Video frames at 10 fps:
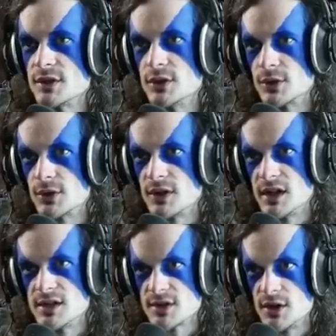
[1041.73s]
Lurker Den
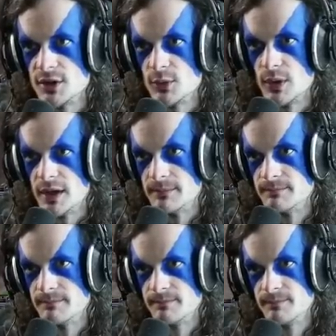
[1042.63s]
is on the way.
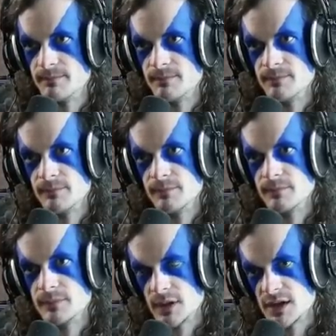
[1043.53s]

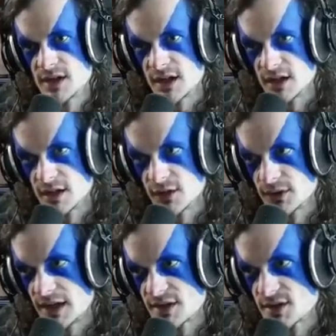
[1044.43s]
Taking another
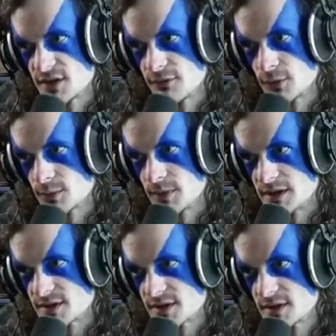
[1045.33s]
gas at the fourth
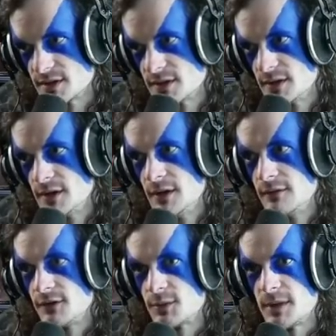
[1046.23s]
base.
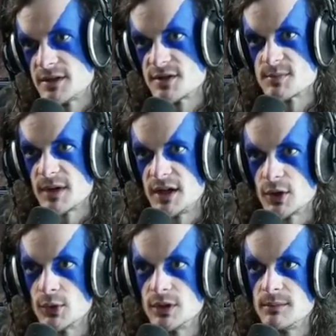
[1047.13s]
Fifth base is mining
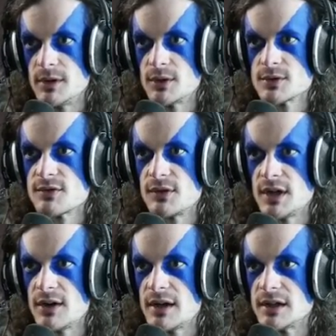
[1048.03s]
only minerals for
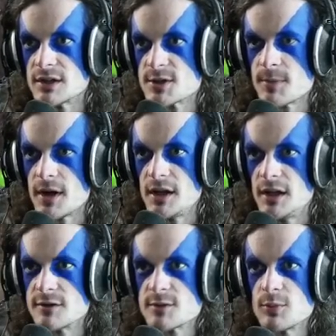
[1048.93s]
now, adding a spine and
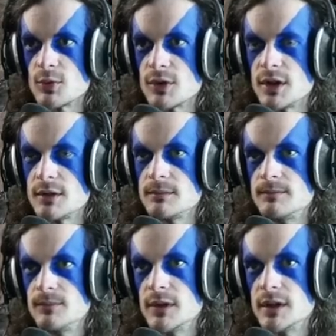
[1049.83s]
a spore there
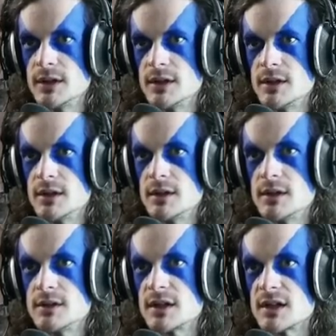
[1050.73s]

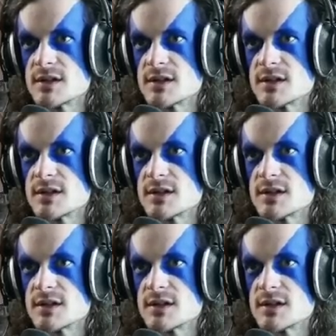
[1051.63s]
to get some